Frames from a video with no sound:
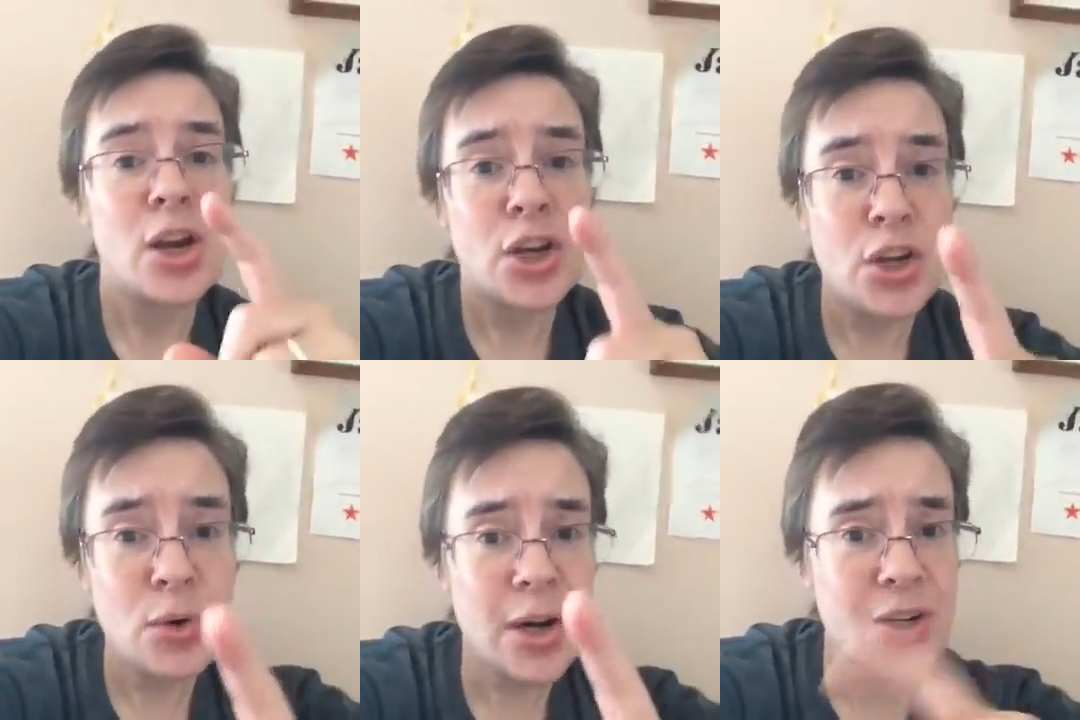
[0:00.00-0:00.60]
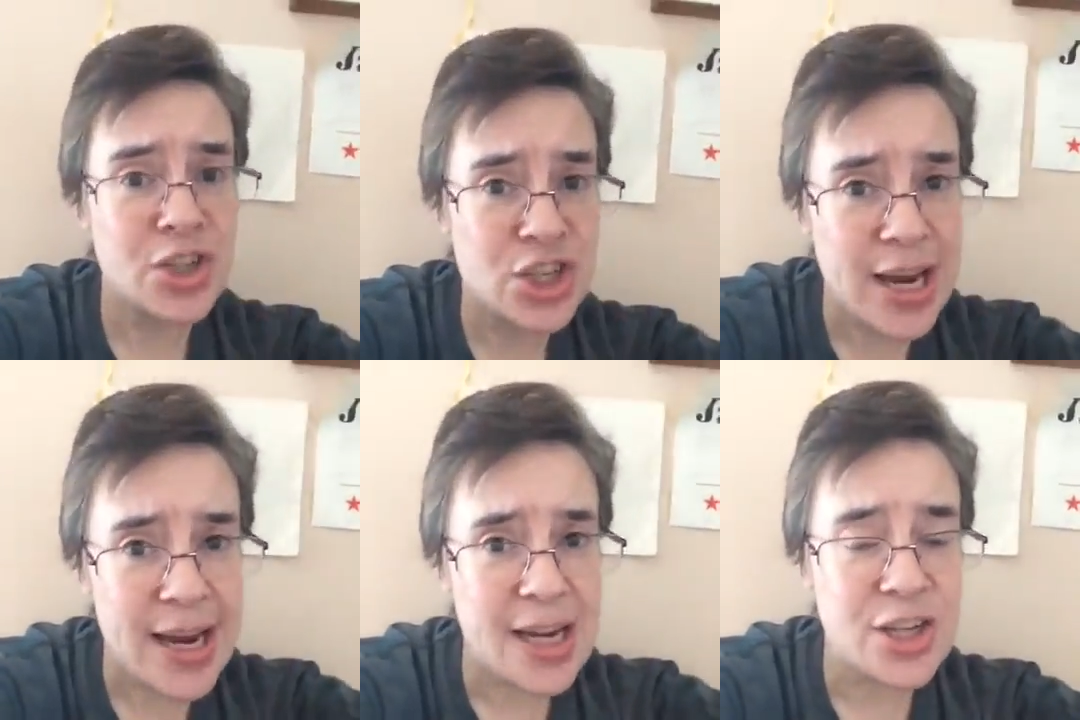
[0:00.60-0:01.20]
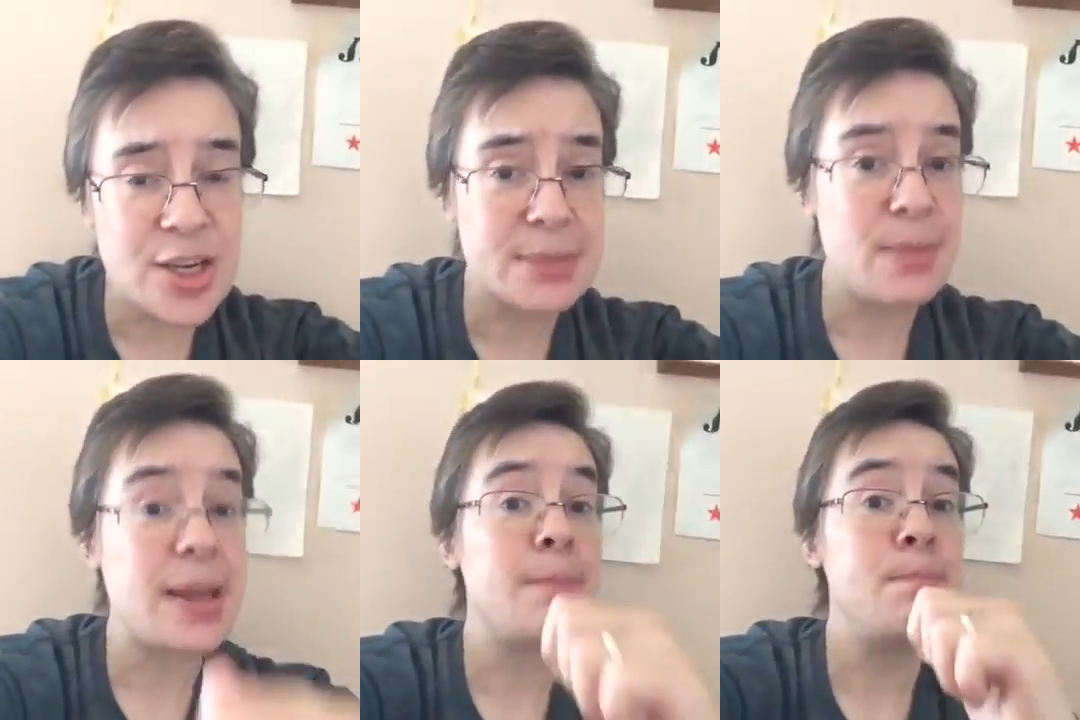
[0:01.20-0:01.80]
Your change is
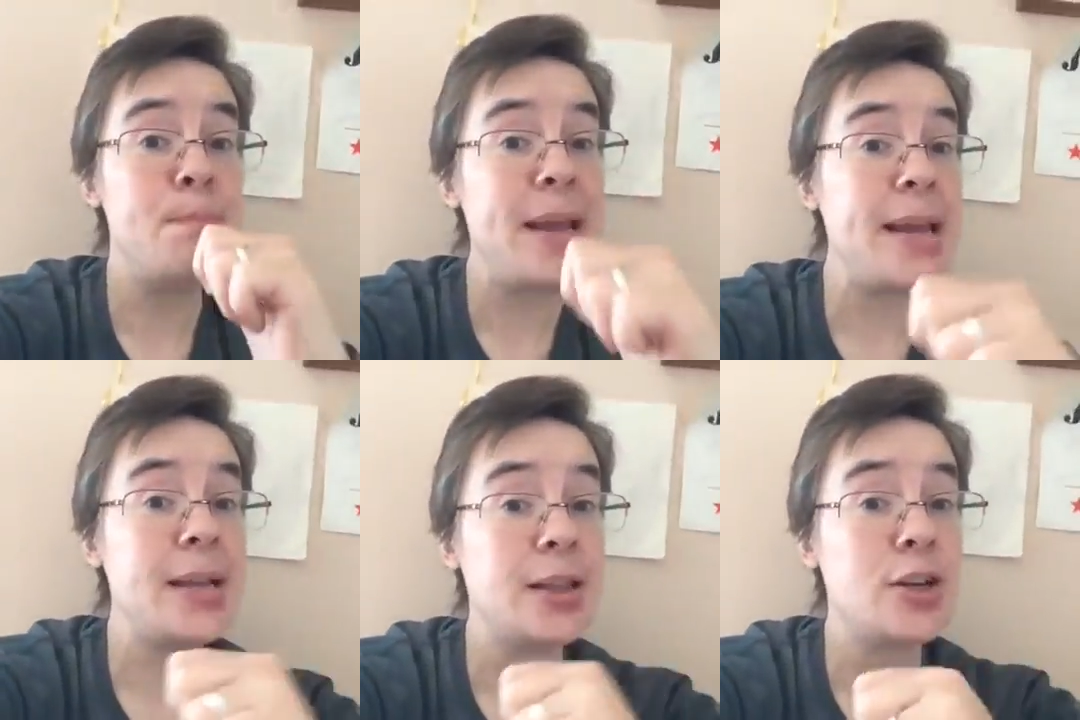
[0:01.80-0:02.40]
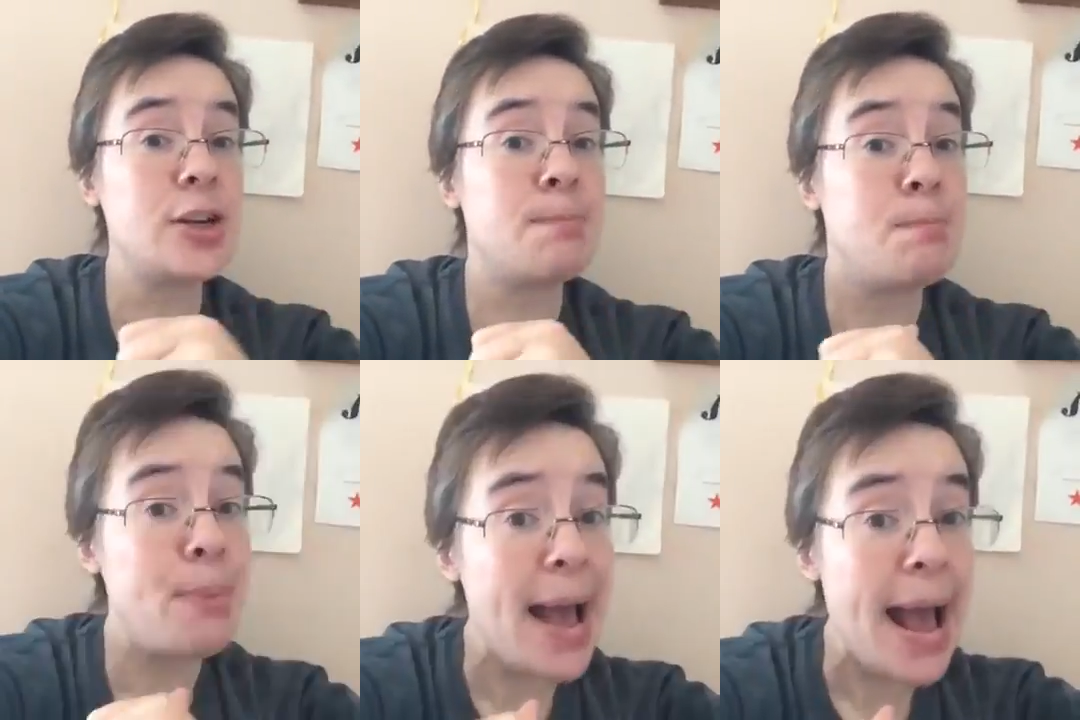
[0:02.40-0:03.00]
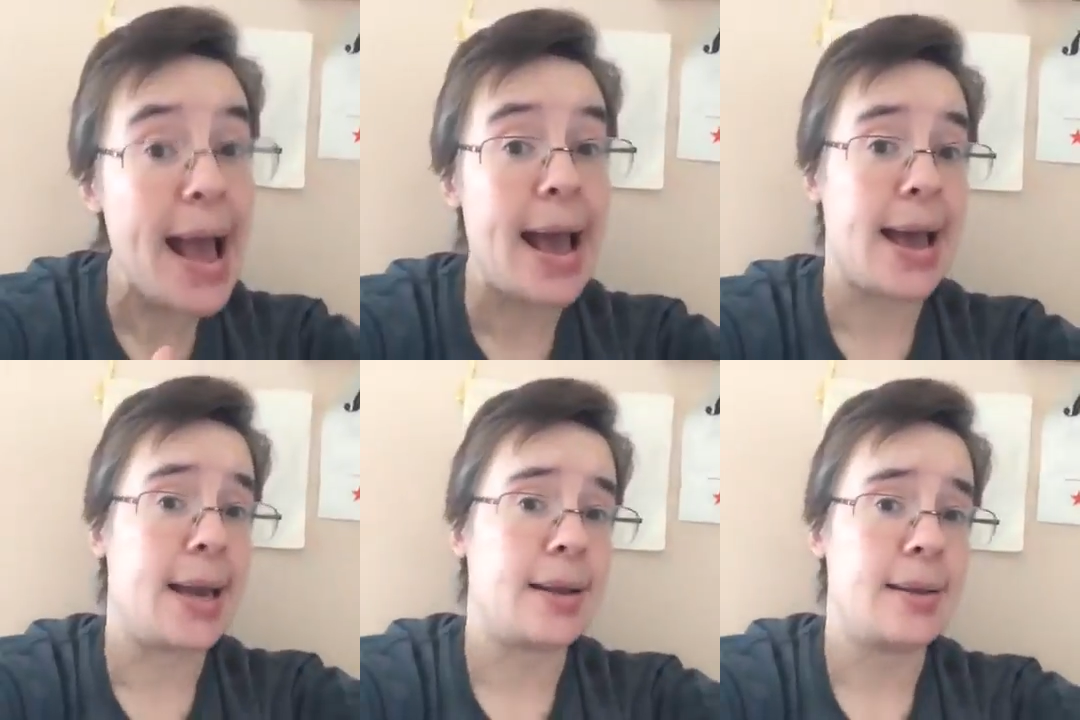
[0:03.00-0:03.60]
making me look
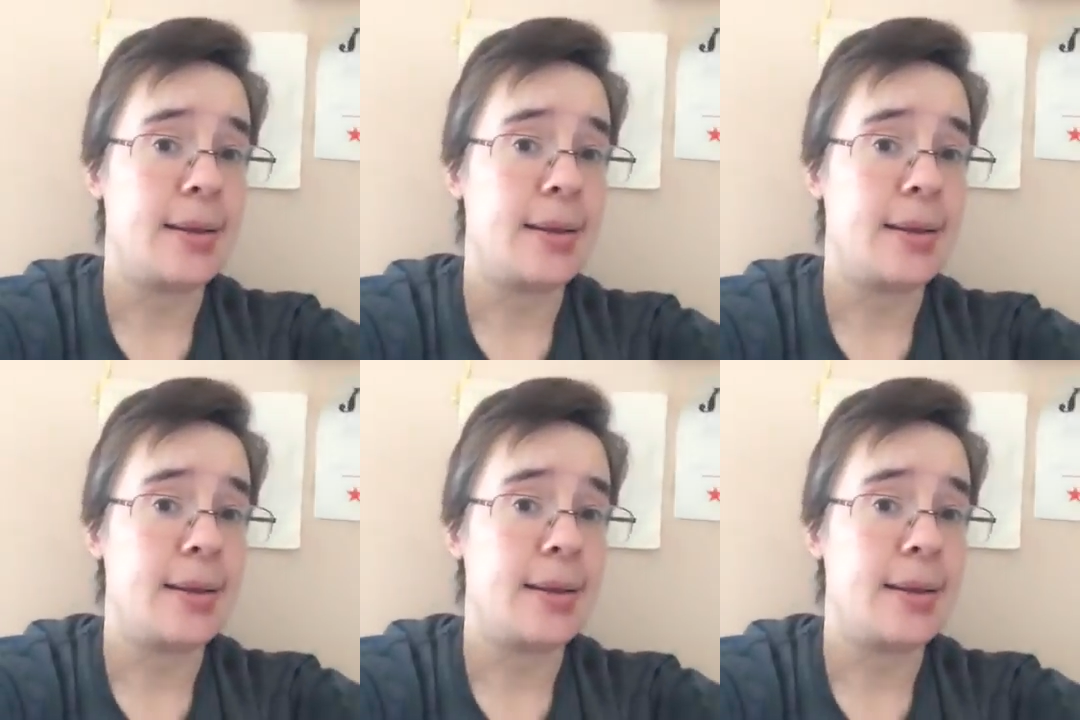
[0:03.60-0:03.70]
bad.